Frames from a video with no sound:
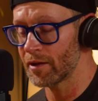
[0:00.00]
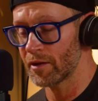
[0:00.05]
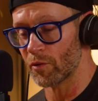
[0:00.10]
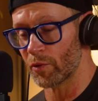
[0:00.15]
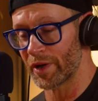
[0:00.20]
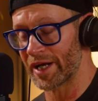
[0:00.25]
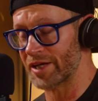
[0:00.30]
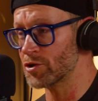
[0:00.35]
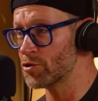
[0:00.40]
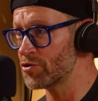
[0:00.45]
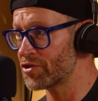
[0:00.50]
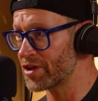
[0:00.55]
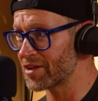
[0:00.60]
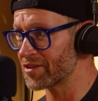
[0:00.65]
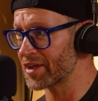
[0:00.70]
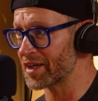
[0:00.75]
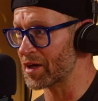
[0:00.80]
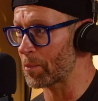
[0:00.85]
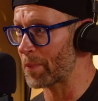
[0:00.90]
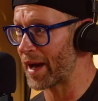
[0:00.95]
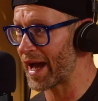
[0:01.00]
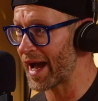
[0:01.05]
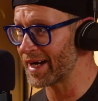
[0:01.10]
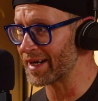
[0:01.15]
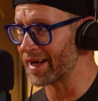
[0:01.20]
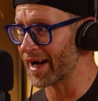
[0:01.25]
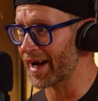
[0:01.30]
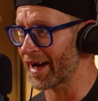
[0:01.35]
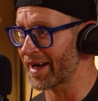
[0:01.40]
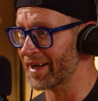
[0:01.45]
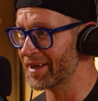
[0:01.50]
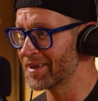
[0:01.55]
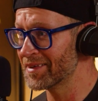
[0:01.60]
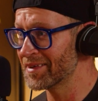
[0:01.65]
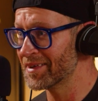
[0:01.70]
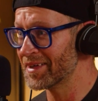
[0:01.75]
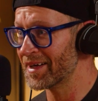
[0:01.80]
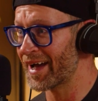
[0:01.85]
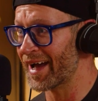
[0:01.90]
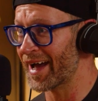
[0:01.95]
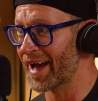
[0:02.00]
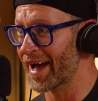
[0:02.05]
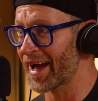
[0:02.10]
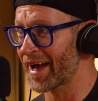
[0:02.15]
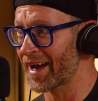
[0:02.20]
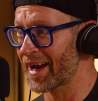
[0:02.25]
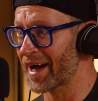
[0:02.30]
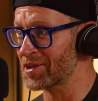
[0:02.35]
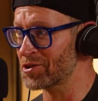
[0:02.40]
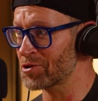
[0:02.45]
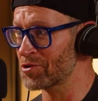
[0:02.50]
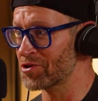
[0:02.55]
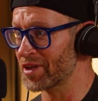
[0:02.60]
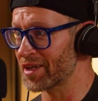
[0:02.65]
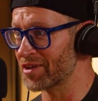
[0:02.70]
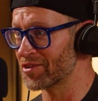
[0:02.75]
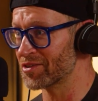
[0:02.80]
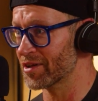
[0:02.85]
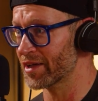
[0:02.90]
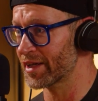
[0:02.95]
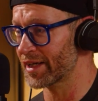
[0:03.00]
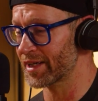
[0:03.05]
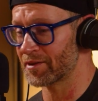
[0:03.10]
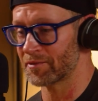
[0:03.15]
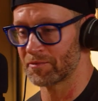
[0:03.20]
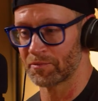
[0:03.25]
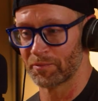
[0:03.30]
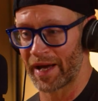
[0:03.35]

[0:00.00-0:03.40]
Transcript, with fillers: when I do things like a bad guy and I do things like